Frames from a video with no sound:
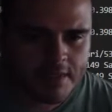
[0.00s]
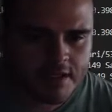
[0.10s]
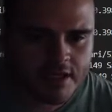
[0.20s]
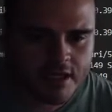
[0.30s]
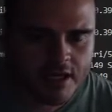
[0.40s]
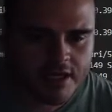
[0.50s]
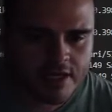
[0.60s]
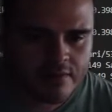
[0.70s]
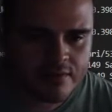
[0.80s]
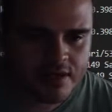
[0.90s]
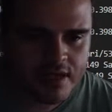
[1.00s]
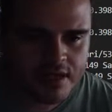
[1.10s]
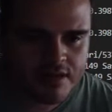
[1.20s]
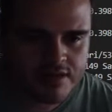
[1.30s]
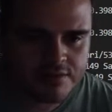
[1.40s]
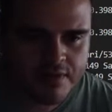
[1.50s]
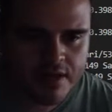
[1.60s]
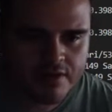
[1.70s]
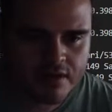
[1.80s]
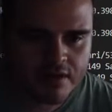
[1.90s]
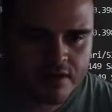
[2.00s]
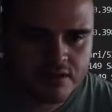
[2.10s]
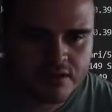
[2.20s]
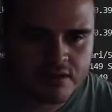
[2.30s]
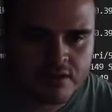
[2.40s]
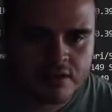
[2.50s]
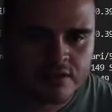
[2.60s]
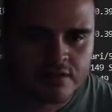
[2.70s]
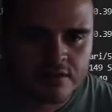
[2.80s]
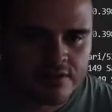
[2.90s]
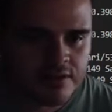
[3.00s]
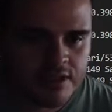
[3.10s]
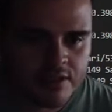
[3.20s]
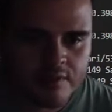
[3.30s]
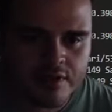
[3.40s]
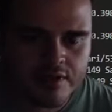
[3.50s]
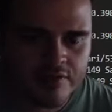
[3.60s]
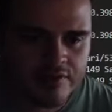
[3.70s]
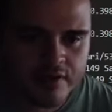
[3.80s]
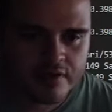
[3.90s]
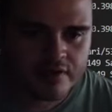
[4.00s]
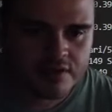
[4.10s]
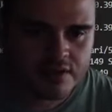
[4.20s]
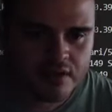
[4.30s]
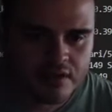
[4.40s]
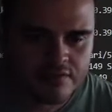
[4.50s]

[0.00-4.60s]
Item containers, barrels, heavily refactored stuff,